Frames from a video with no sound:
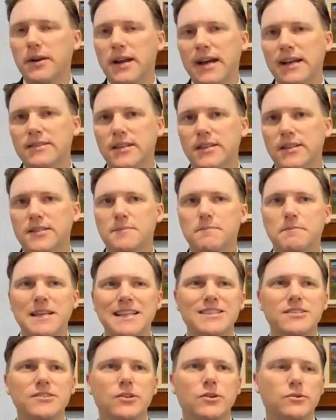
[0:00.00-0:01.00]
assets
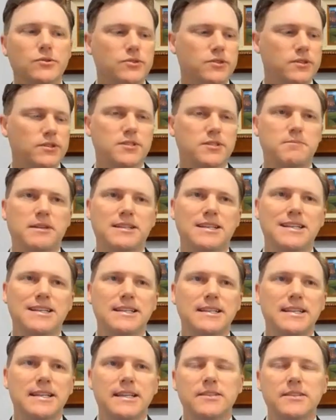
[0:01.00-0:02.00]
meets those spending
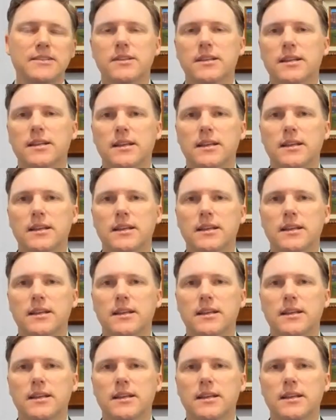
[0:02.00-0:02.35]
needs,